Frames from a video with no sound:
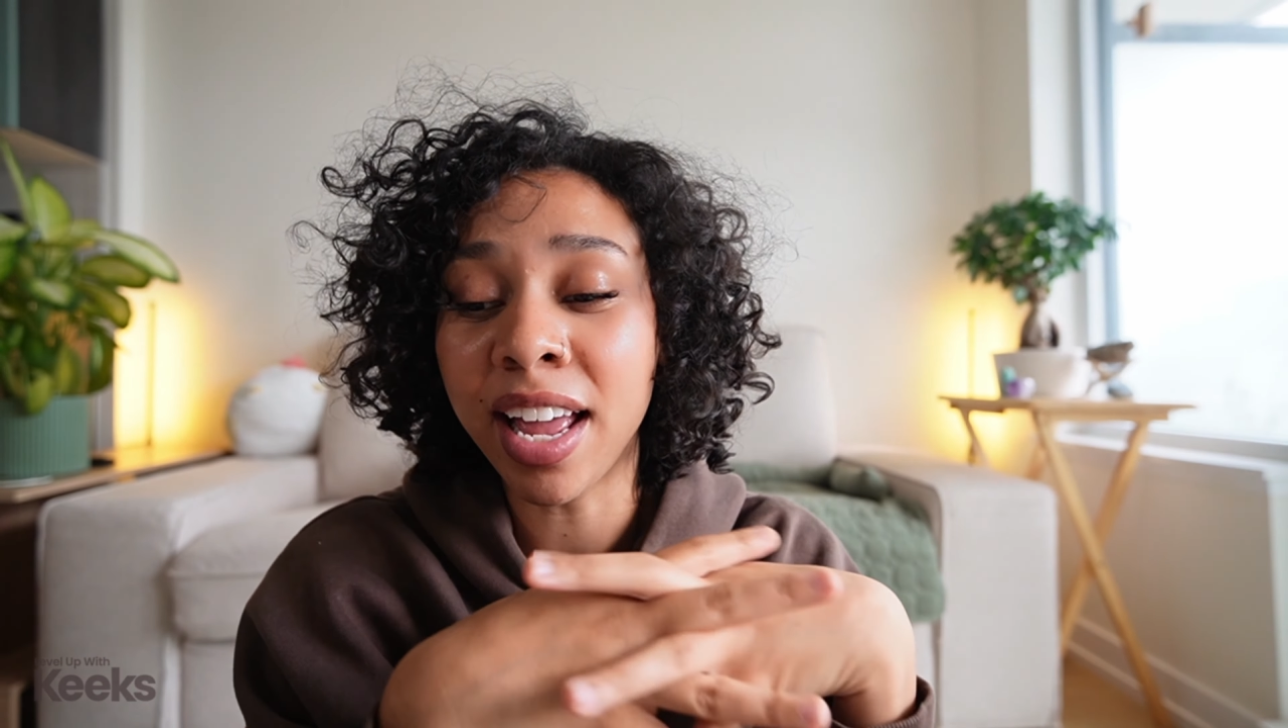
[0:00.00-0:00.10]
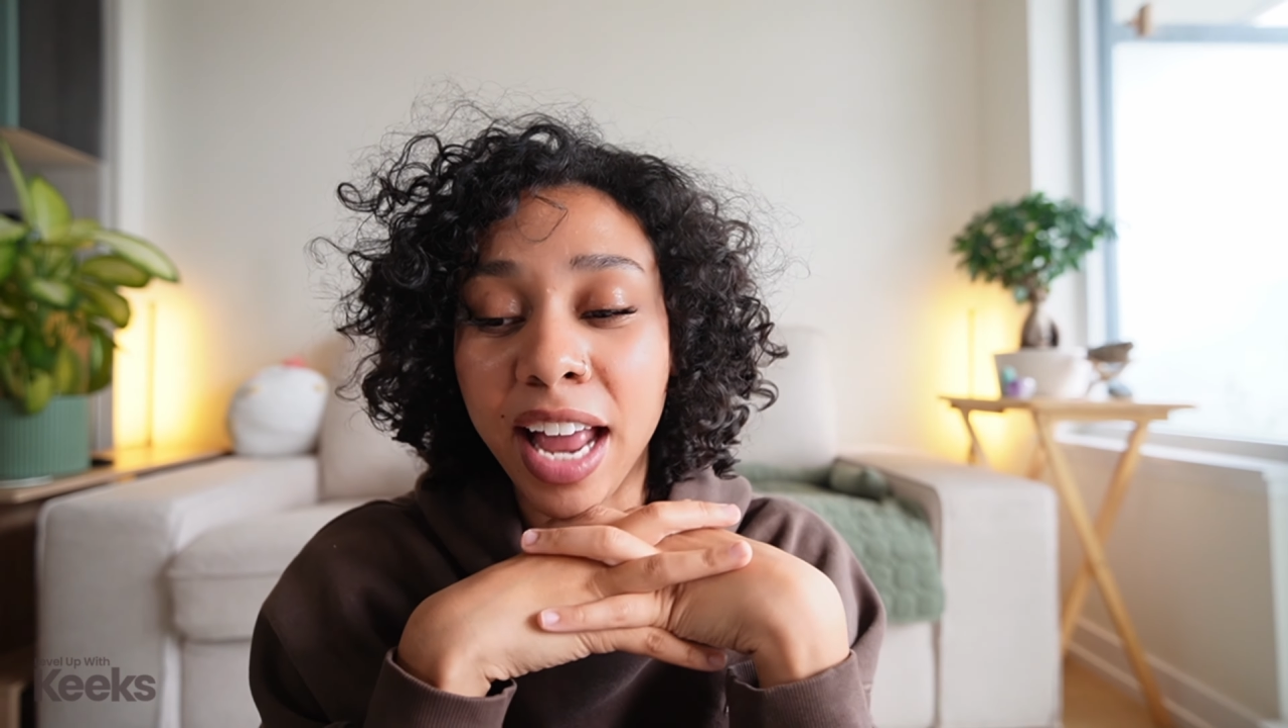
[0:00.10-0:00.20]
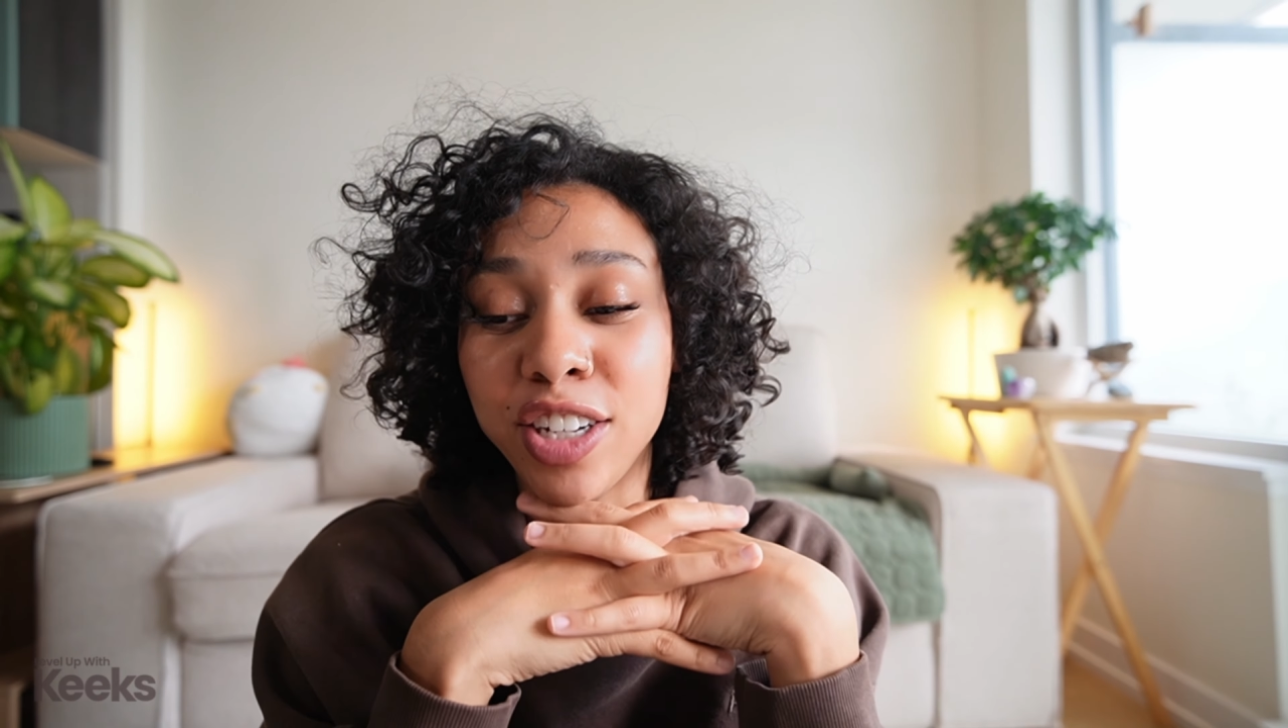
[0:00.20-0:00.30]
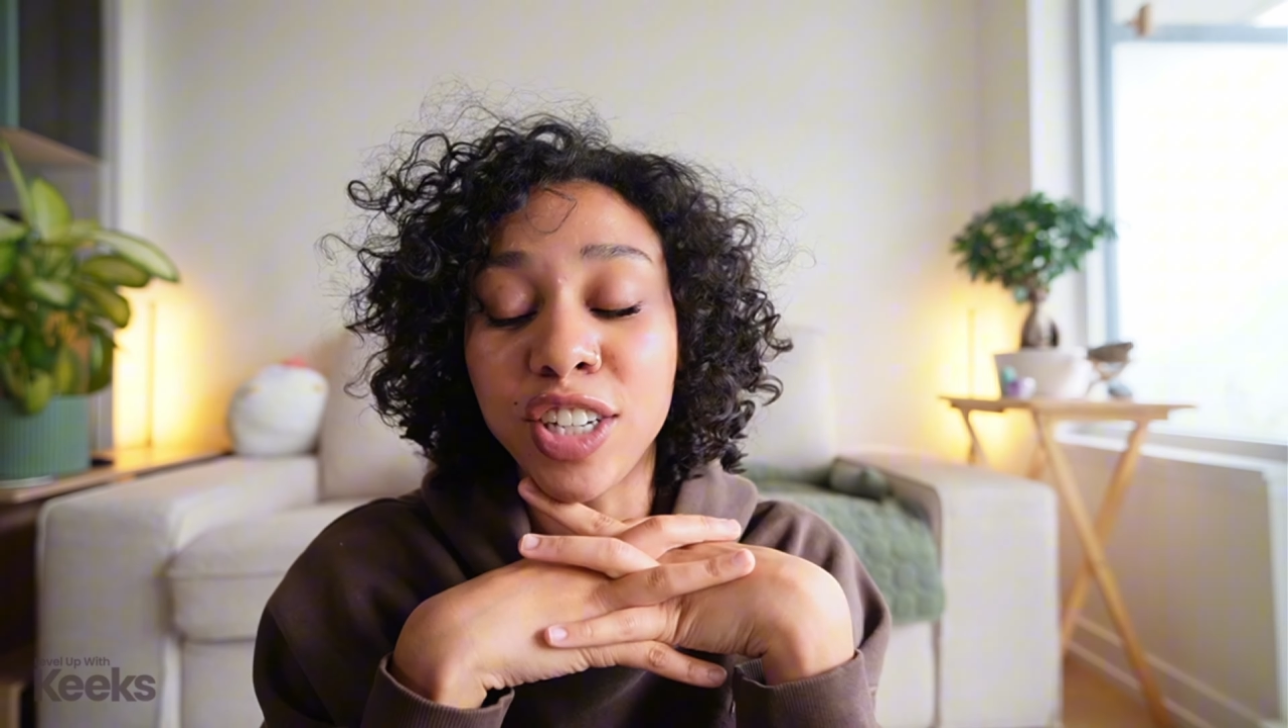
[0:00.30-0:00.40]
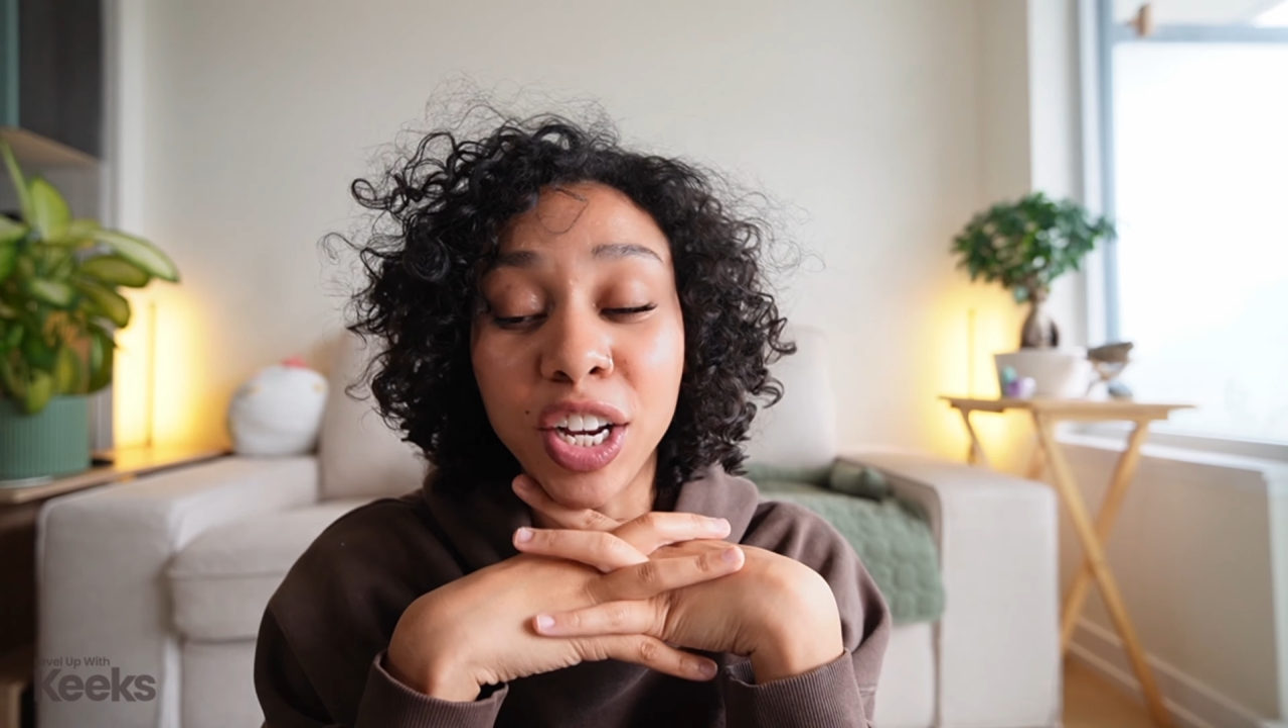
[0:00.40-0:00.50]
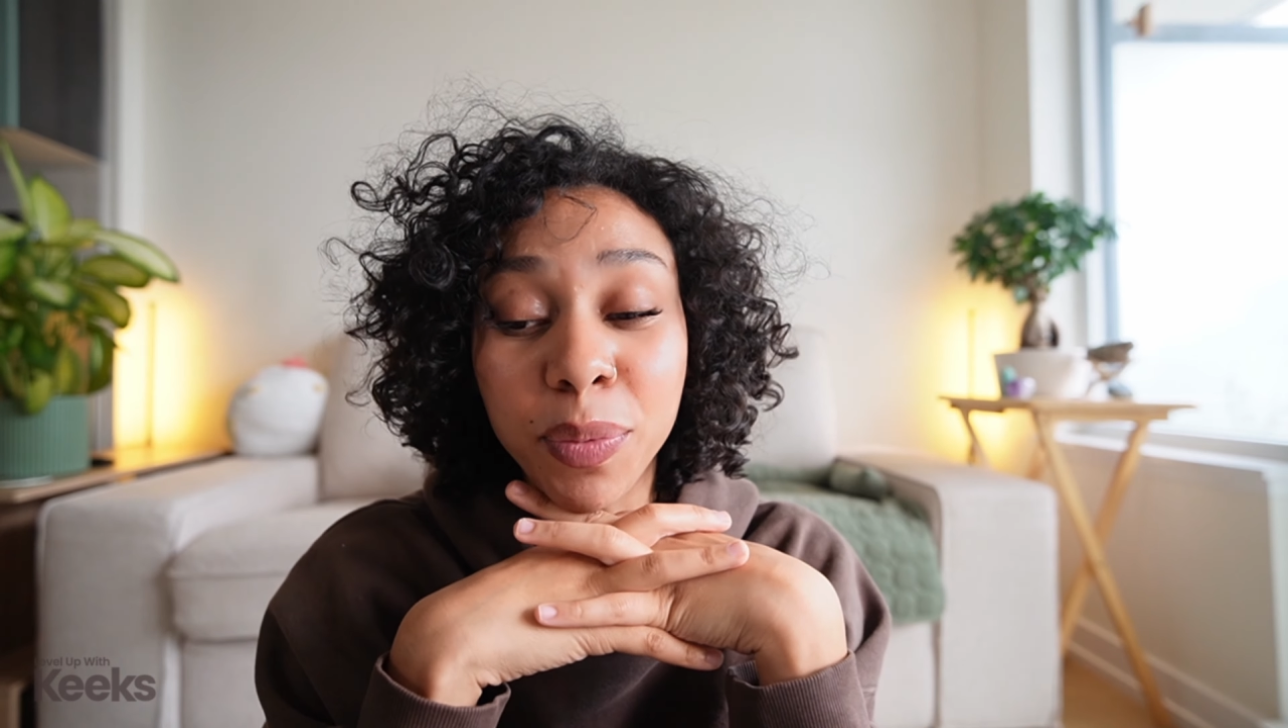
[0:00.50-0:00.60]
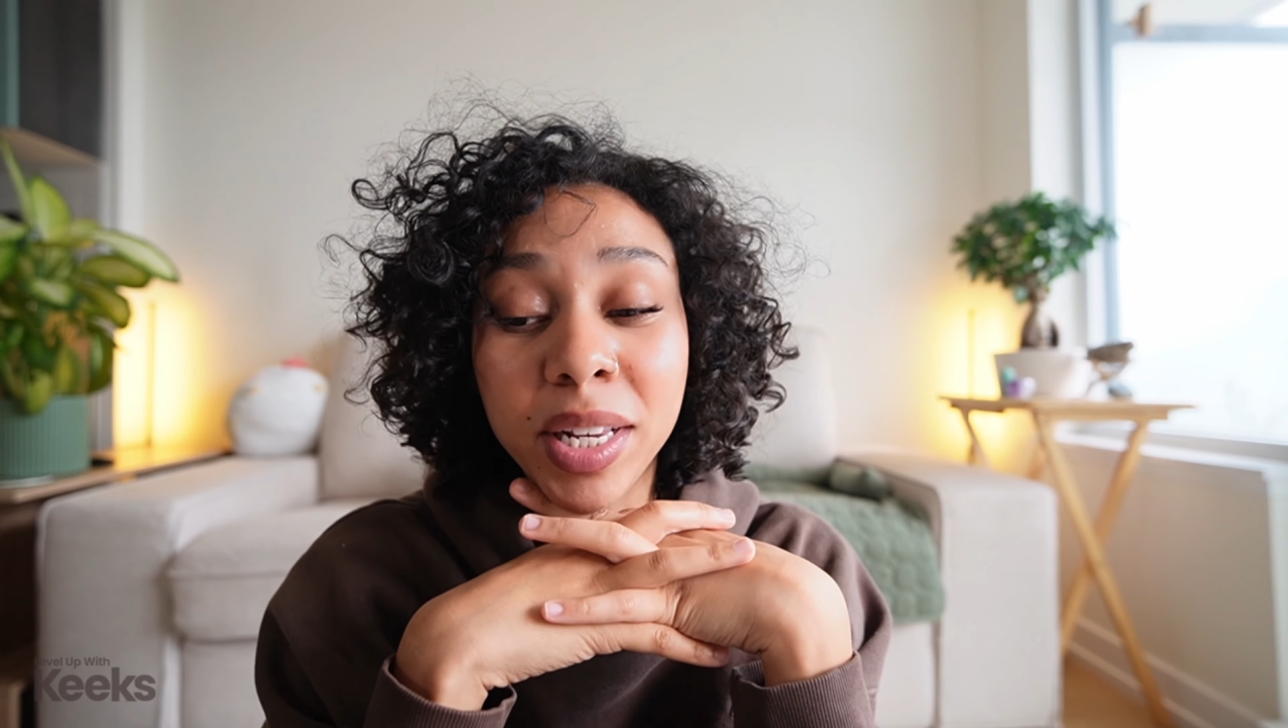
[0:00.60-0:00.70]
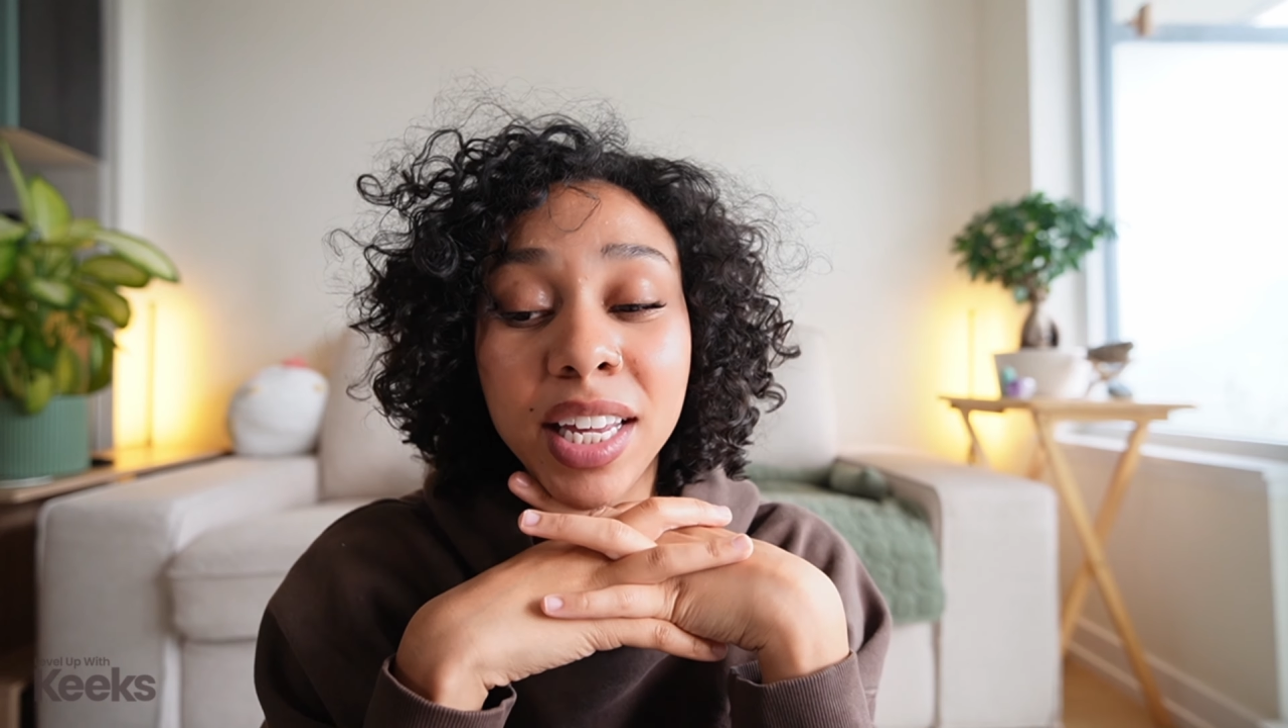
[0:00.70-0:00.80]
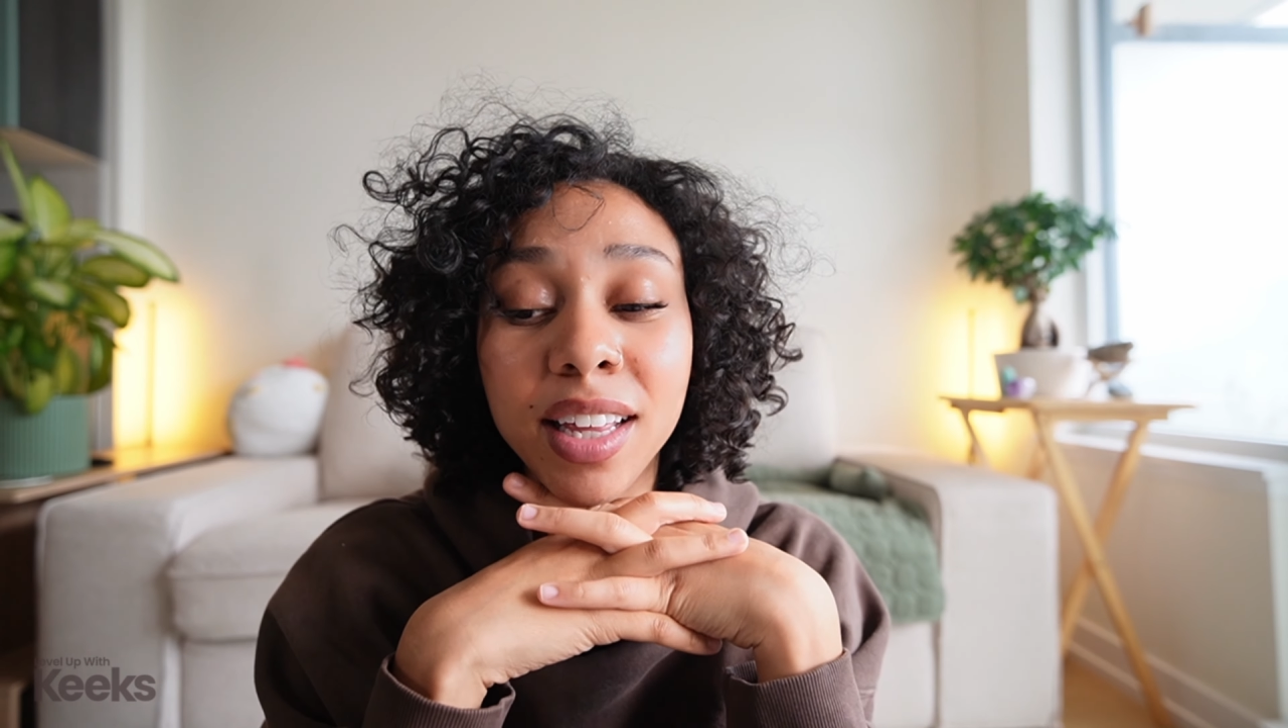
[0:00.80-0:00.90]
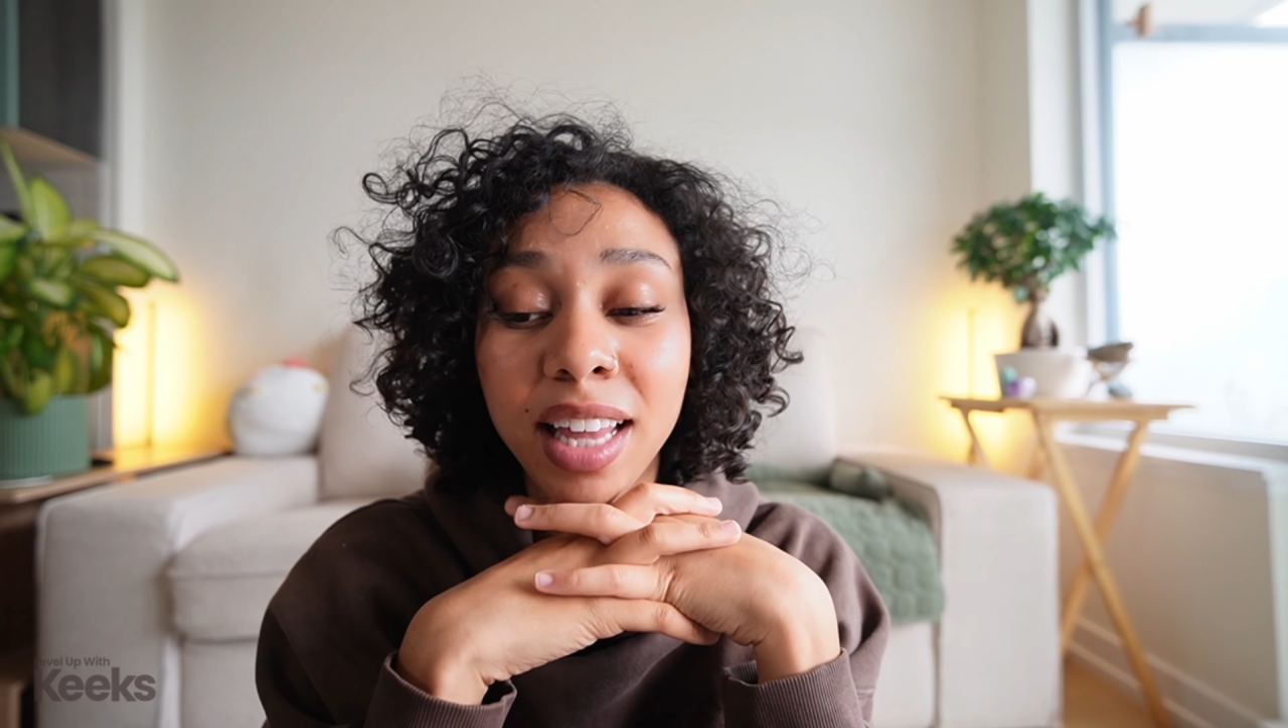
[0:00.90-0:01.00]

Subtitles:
and genuinely